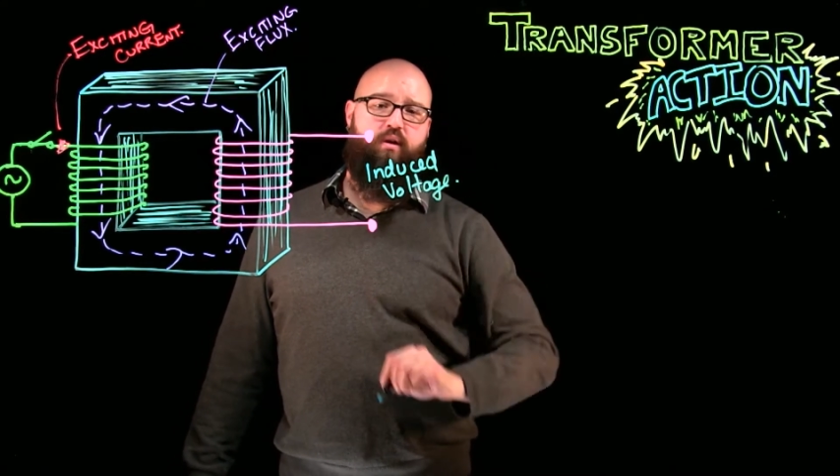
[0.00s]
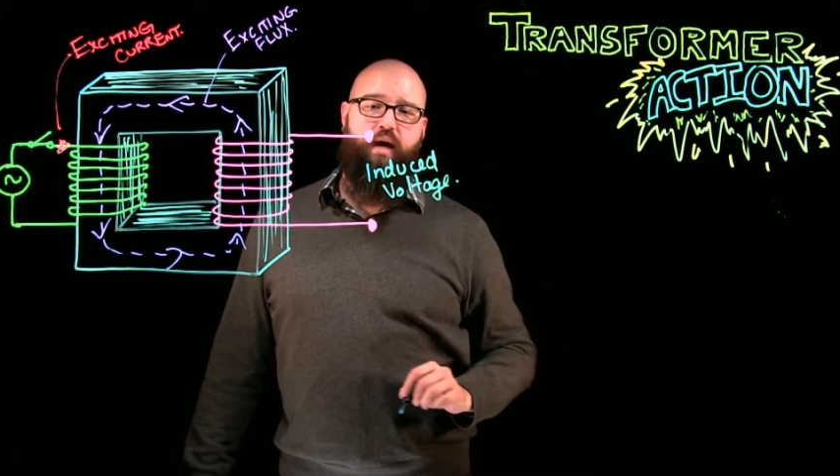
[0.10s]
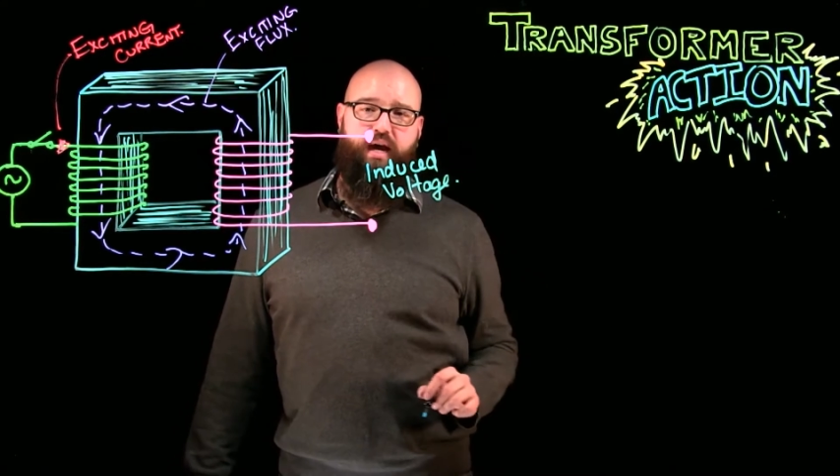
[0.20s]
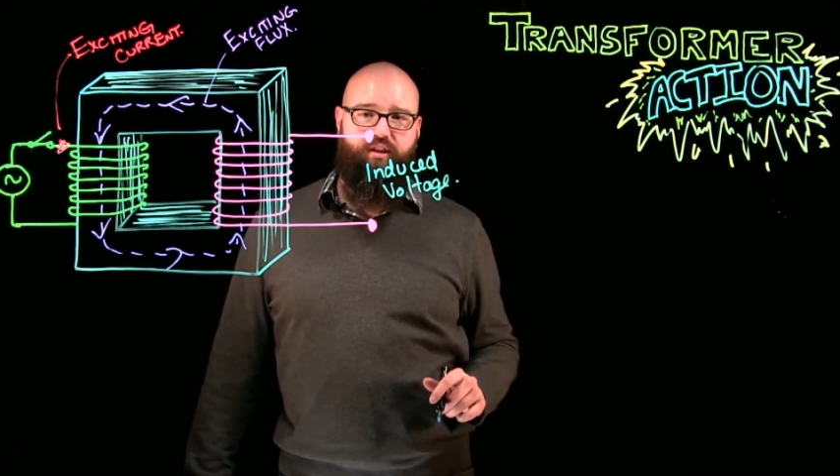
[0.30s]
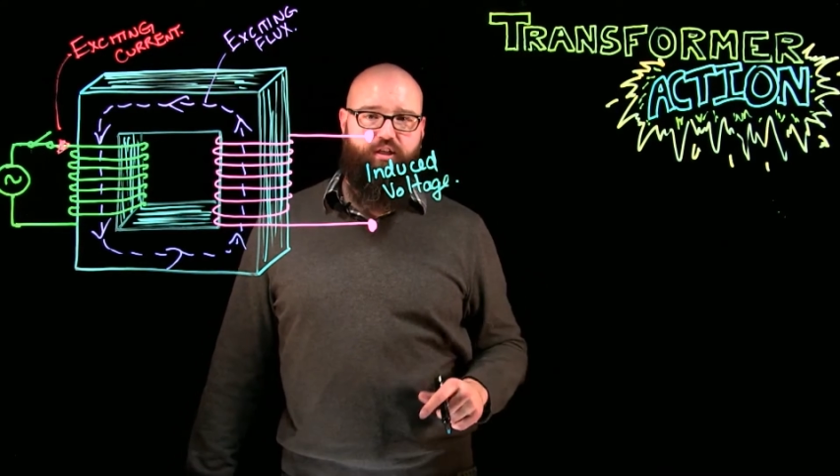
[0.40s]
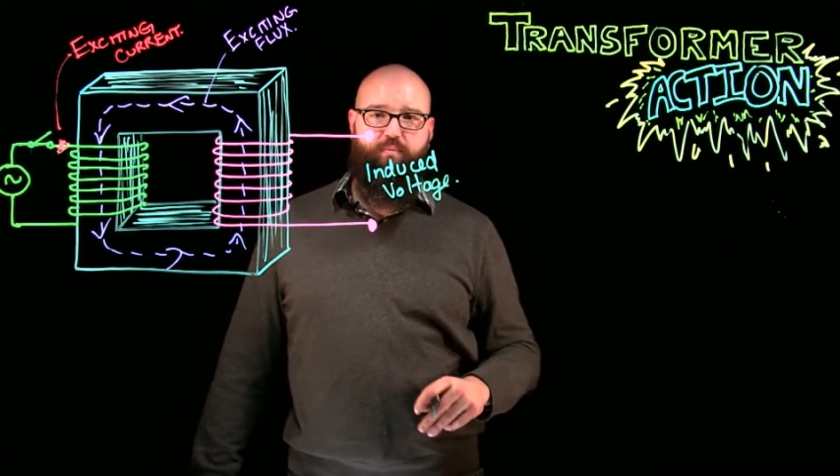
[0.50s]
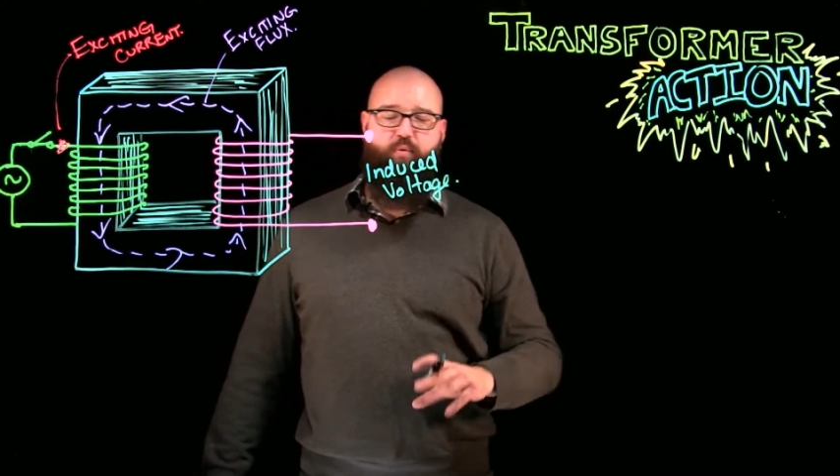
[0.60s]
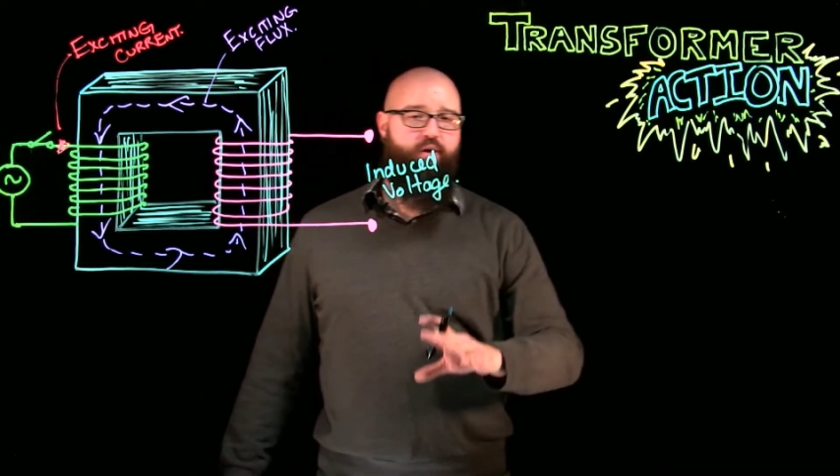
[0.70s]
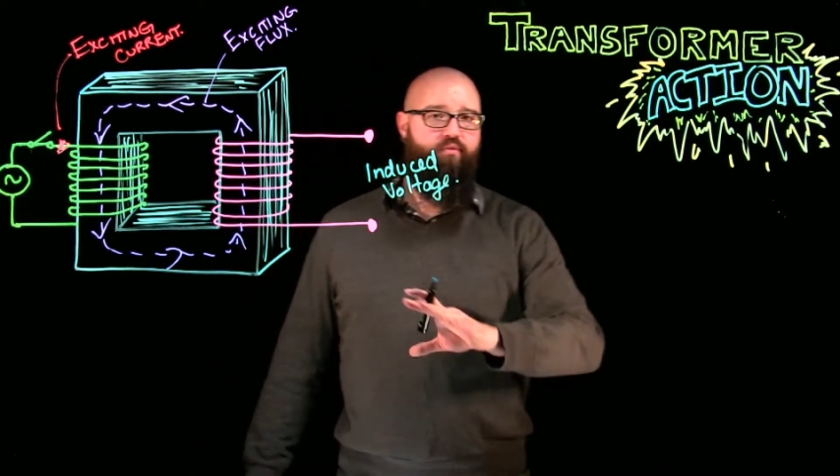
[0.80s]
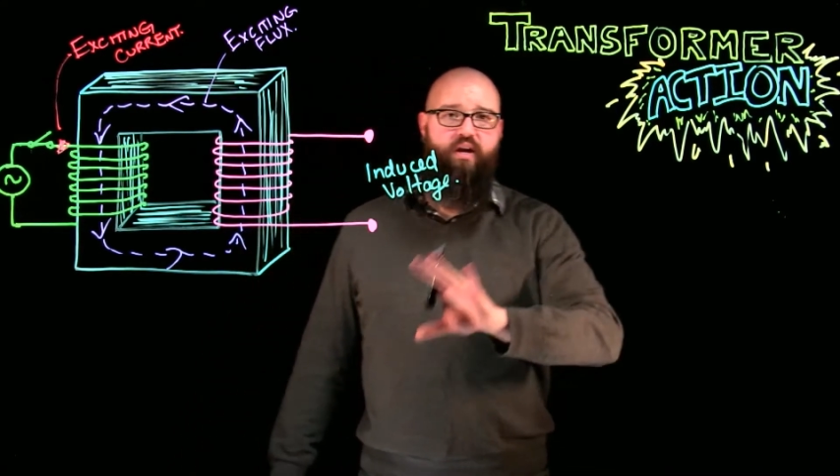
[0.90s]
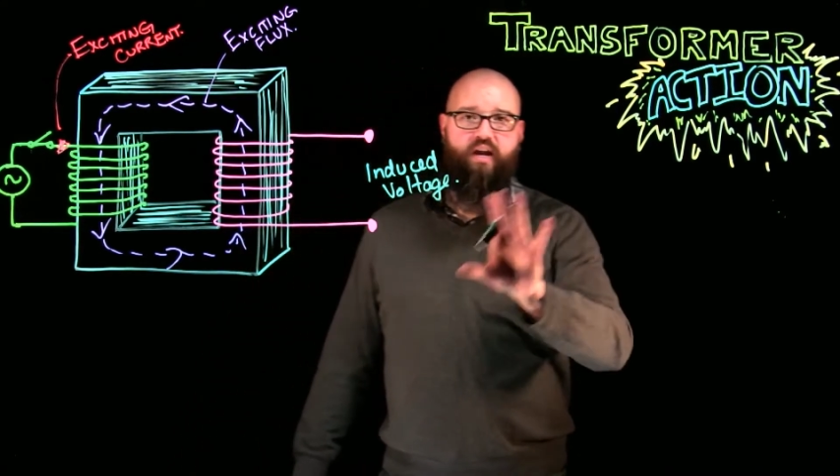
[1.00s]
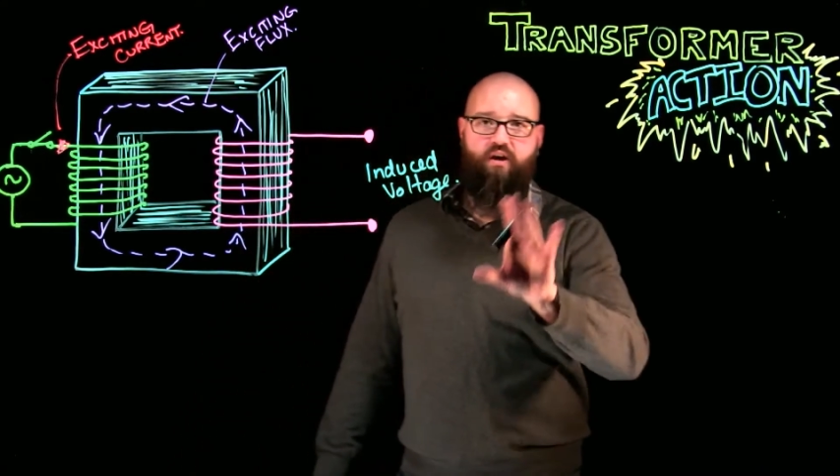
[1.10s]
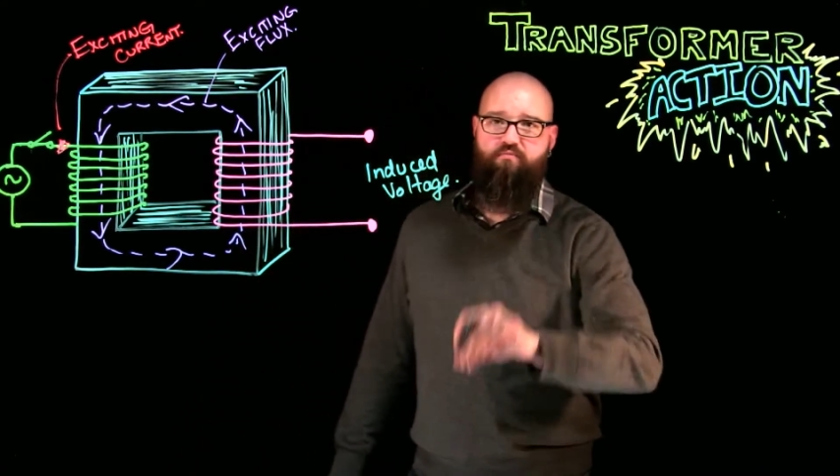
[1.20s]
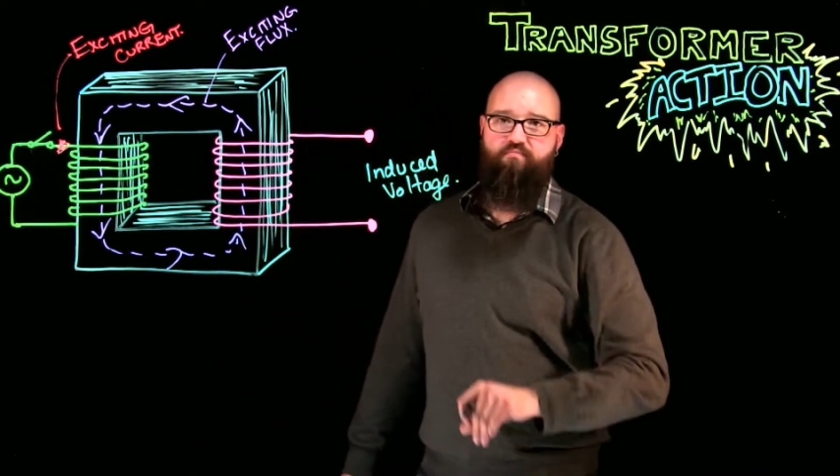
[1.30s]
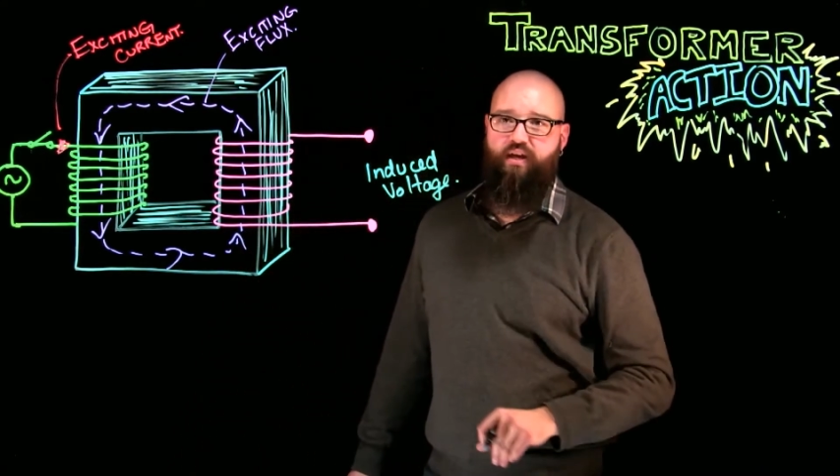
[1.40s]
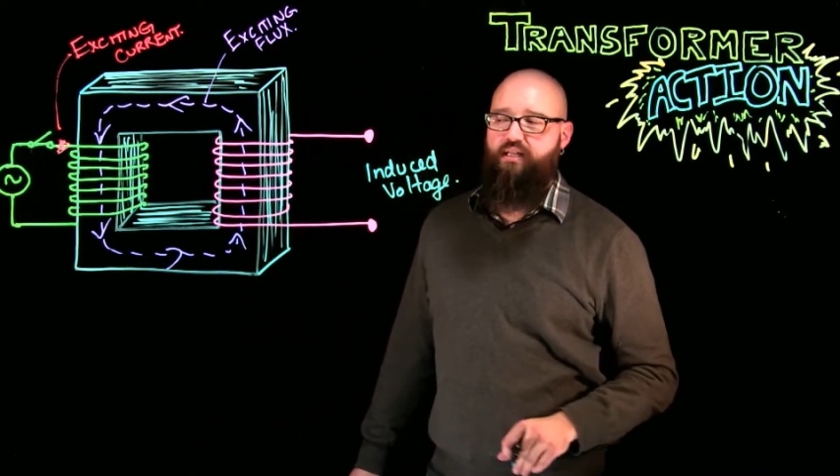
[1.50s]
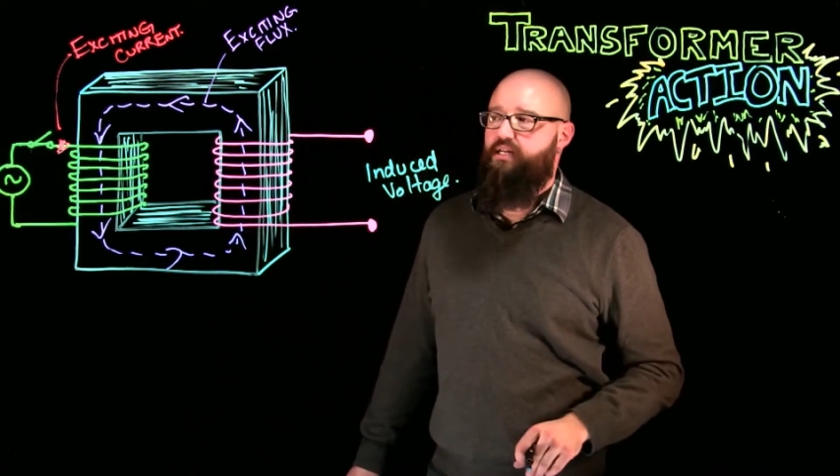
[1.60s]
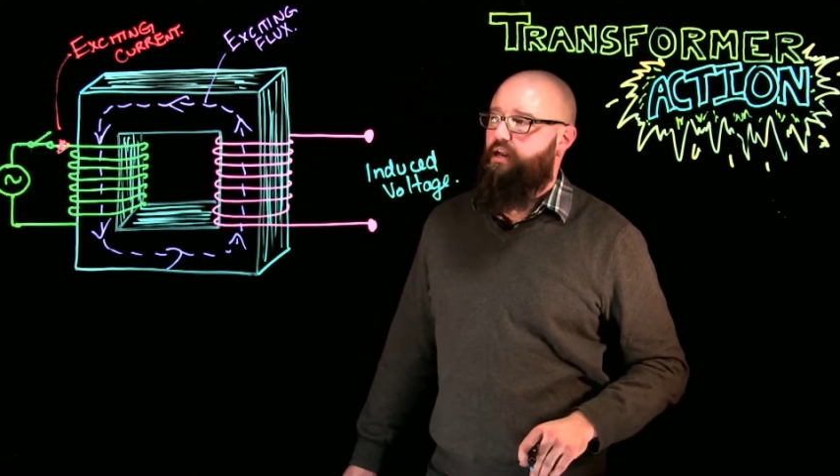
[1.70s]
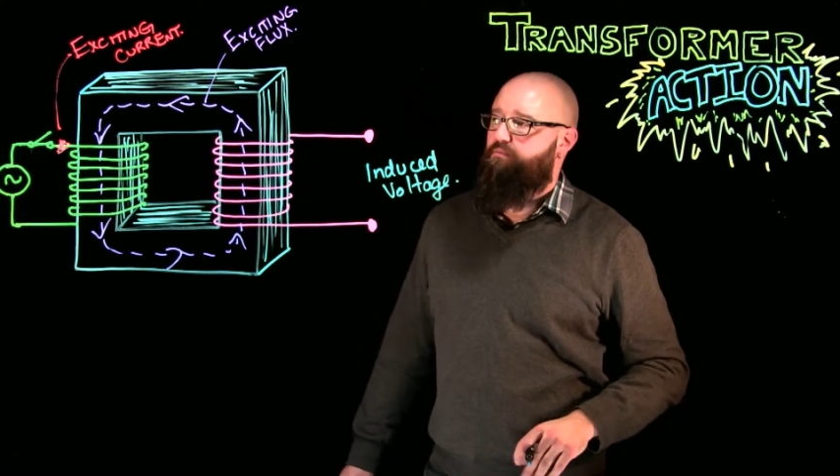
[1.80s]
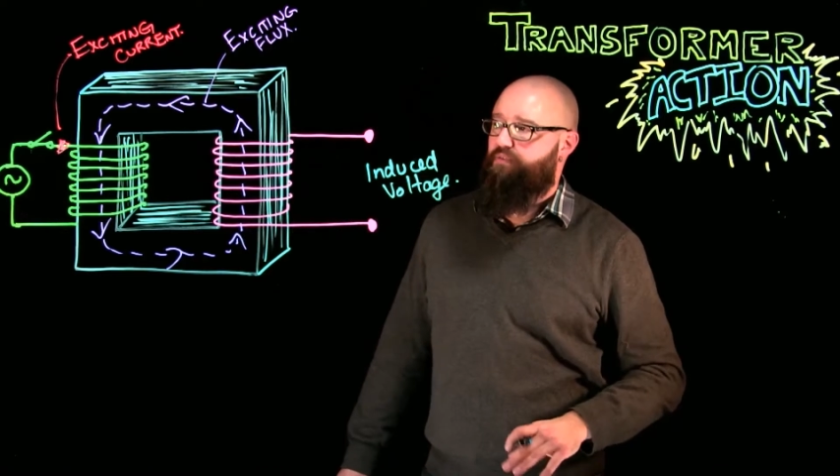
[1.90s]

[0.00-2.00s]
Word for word: And at this point right now, that's it.